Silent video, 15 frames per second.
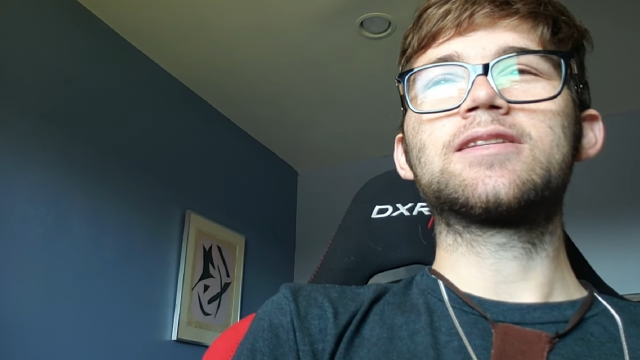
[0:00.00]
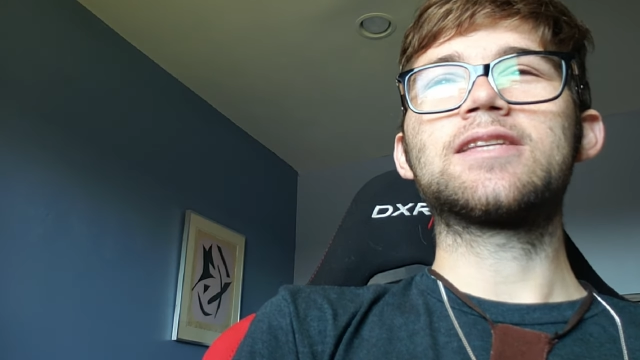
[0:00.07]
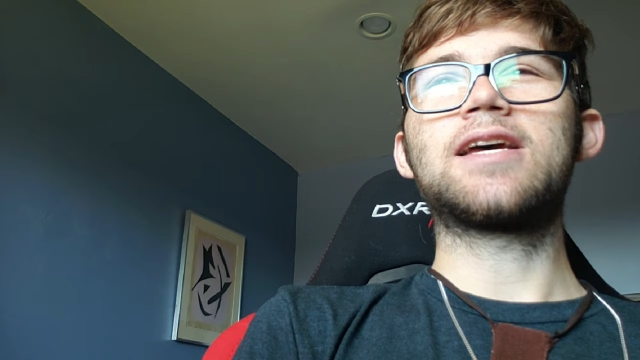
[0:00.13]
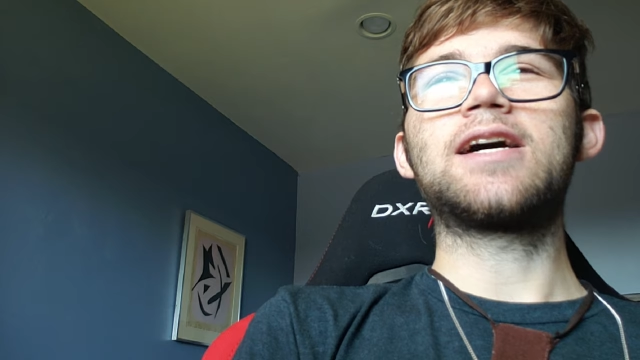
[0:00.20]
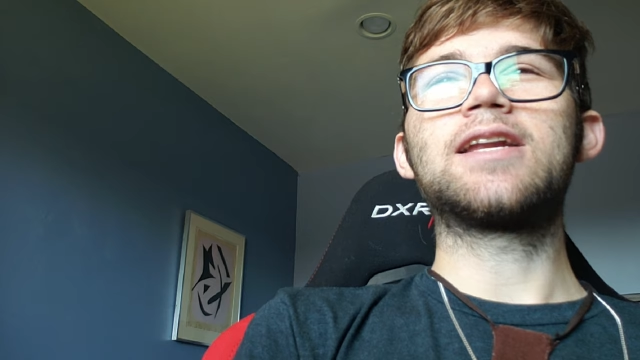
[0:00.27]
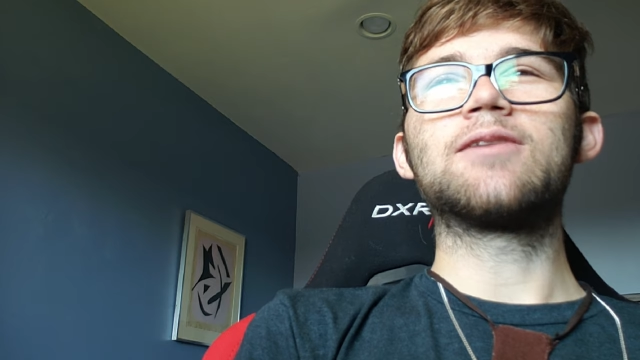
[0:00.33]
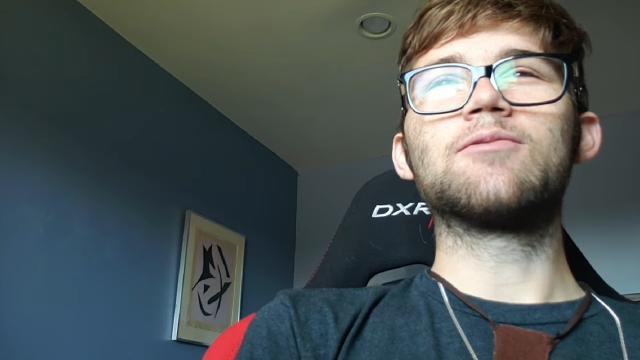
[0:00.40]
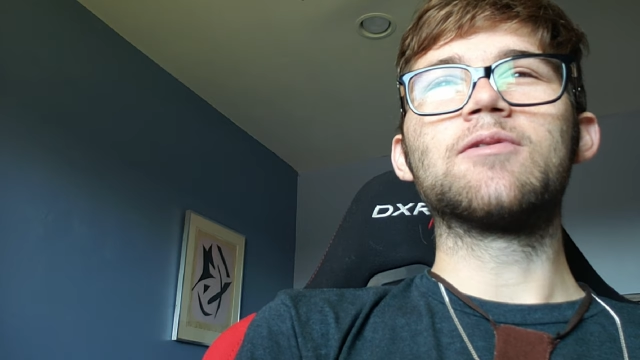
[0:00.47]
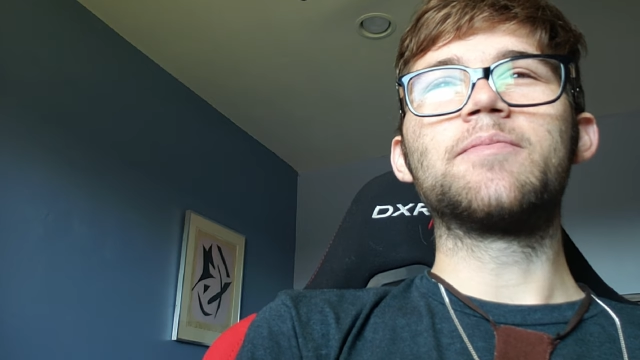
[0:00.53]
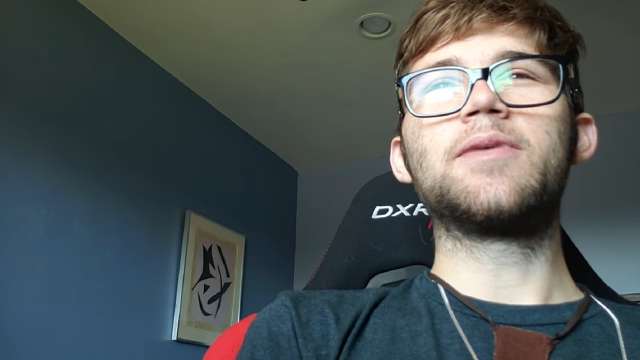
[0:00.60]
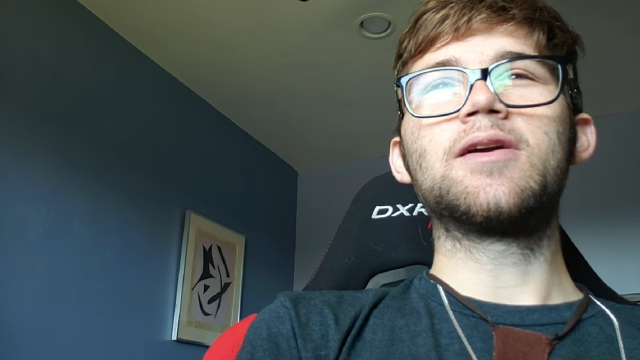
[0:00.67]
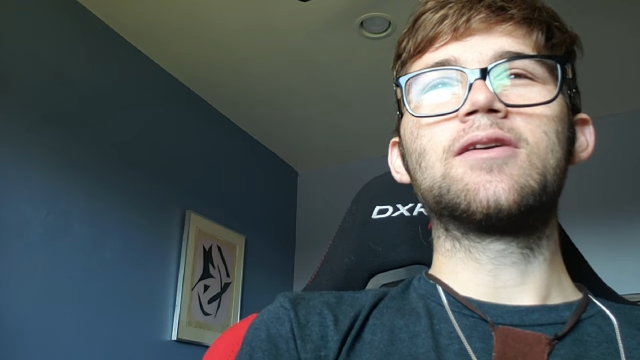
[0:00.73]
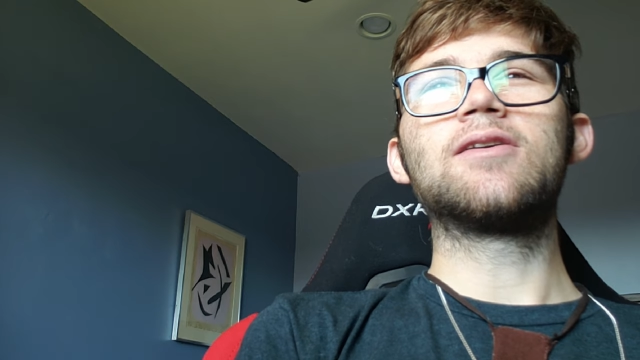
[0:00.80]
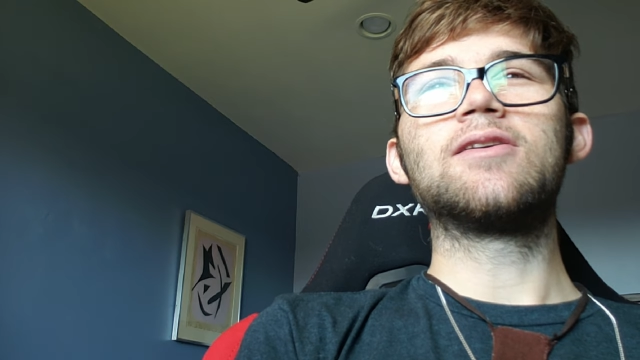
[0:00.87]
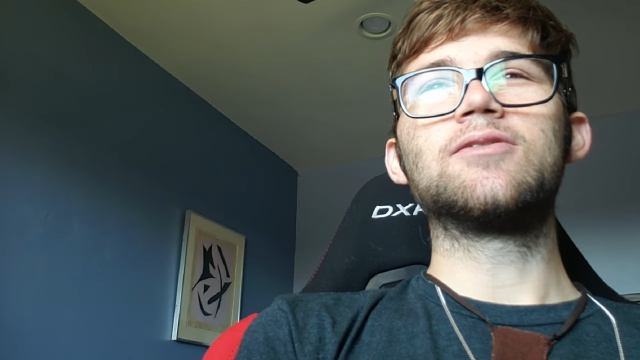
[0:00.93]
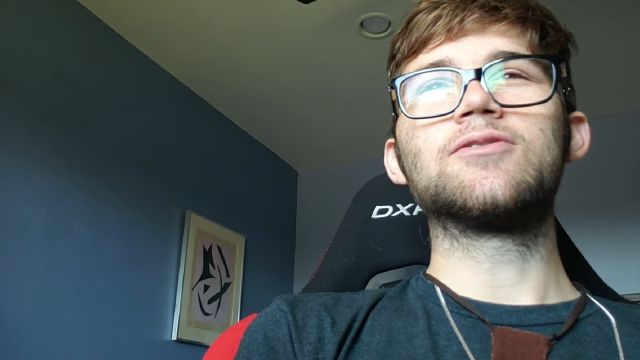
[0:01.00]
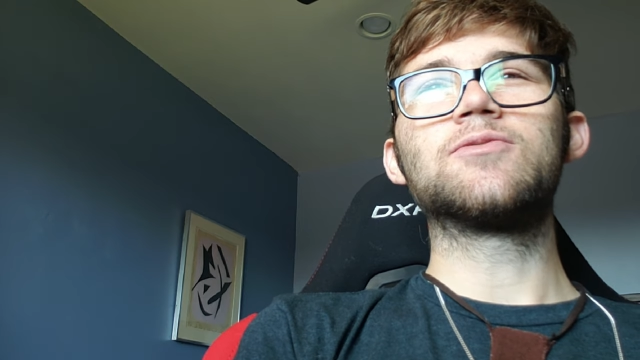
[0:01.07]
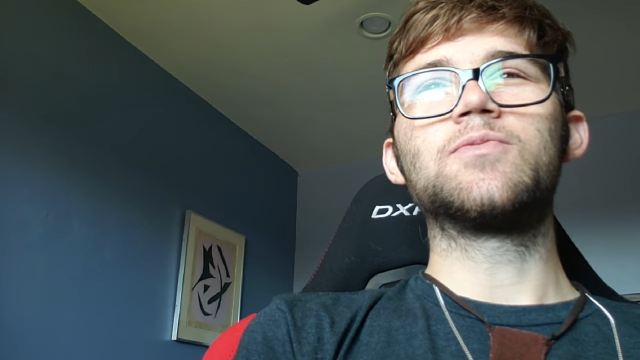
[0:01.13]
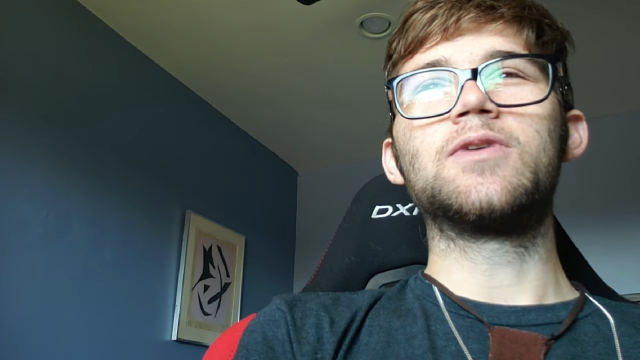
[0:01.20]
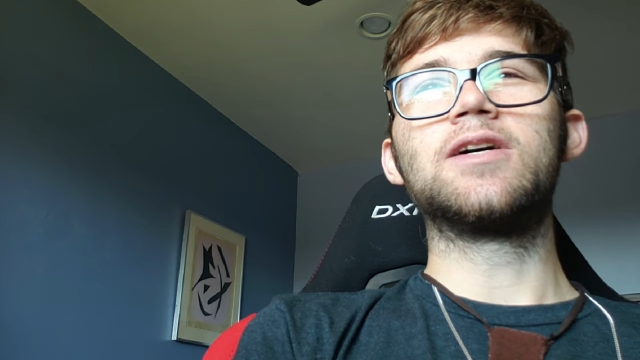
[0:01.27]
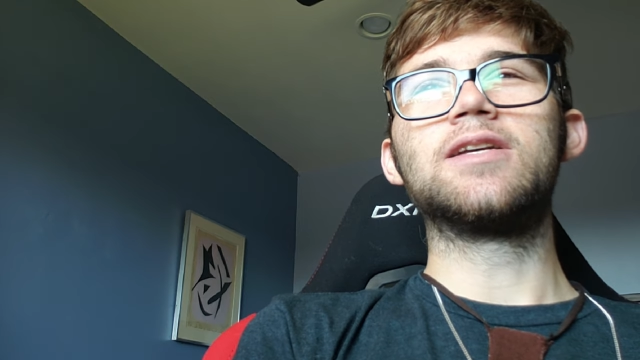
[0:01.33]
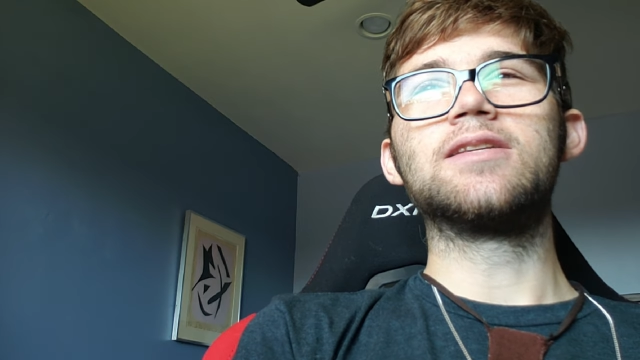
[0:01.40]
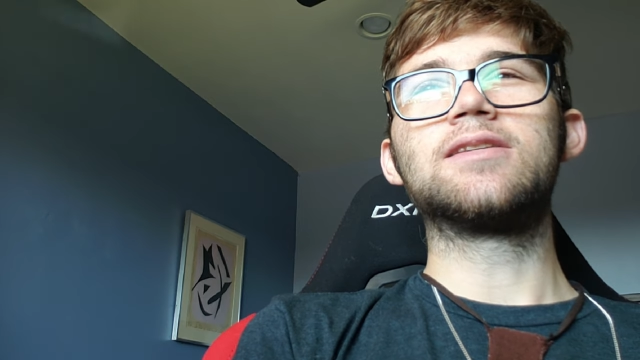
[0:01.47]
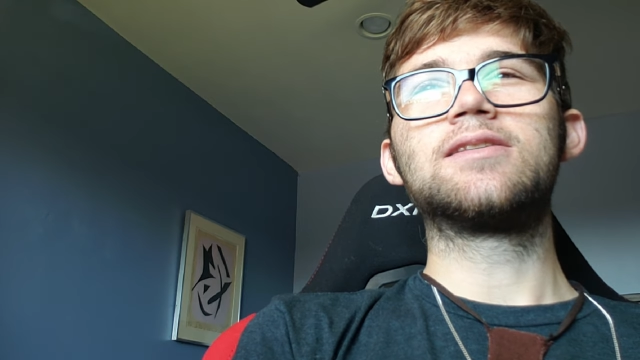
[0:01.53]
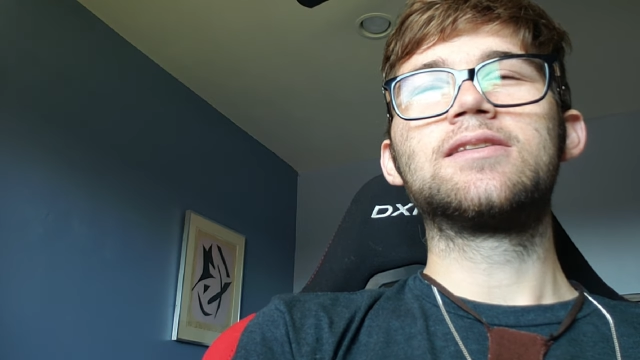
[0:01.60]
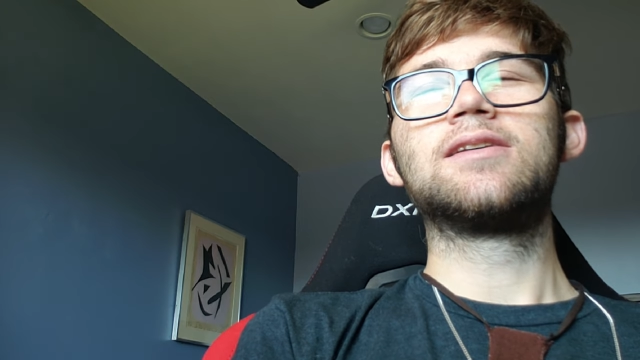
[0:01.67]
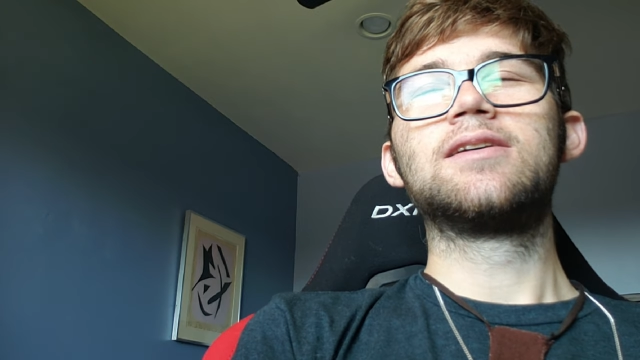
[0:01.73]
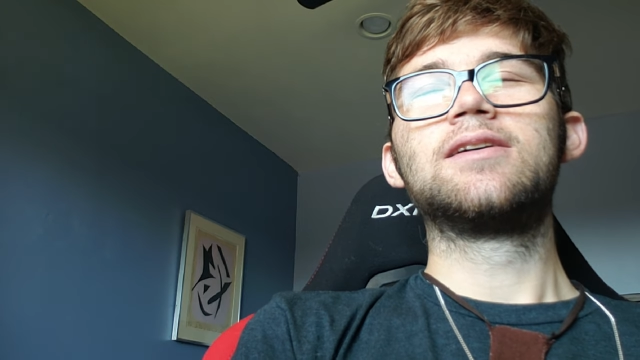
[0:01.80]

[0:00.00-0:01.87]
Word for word: I had at Roberto's was